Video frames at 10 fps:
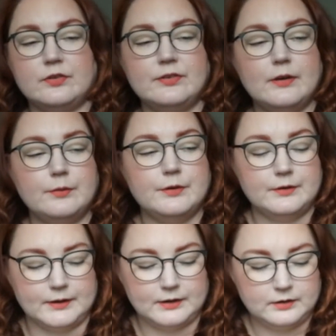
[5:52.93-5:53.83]

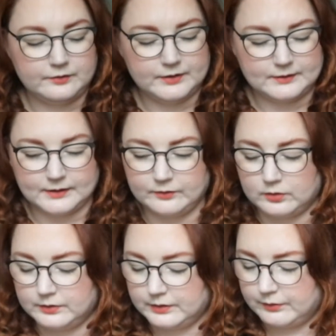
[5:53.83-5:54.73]
shower. I love it. I've
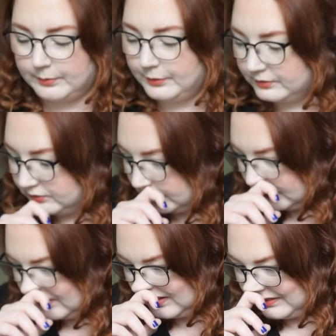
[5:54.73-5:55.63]
already
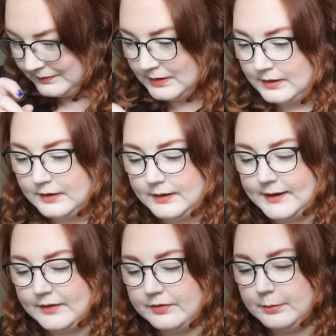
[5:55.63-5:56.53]
repurchased. I
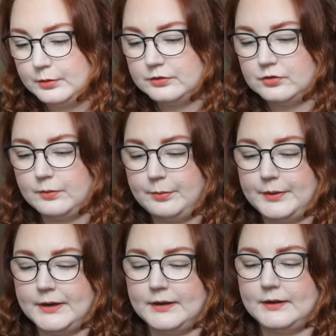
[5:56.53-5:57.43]
have the Body Shop
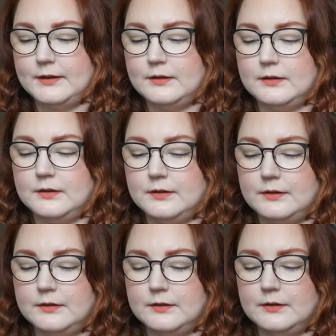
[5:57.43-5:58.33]
Banana
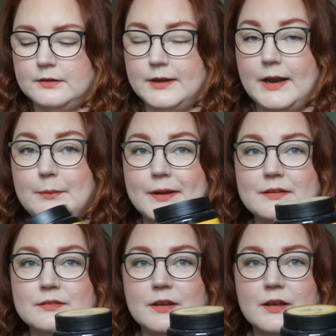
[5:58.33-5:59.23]
hair
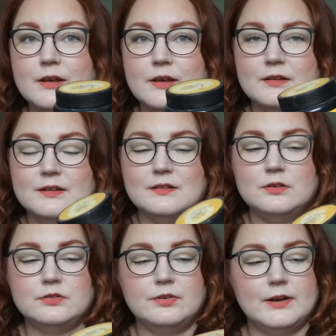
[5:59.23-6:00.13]
mask. This
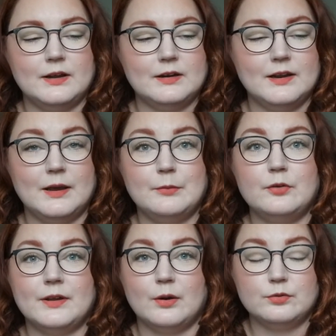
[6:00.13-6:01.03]
looks really ugly. I'm
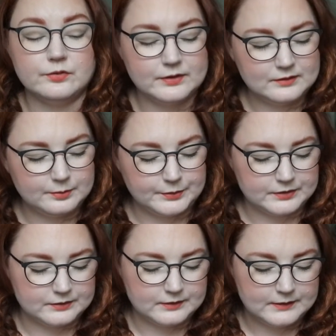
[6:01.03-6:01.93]
not out of this,
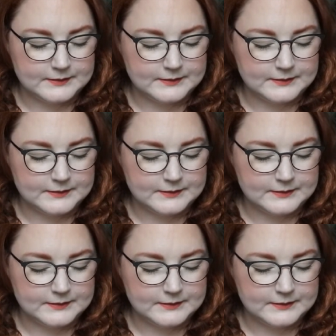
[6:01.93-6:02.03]
but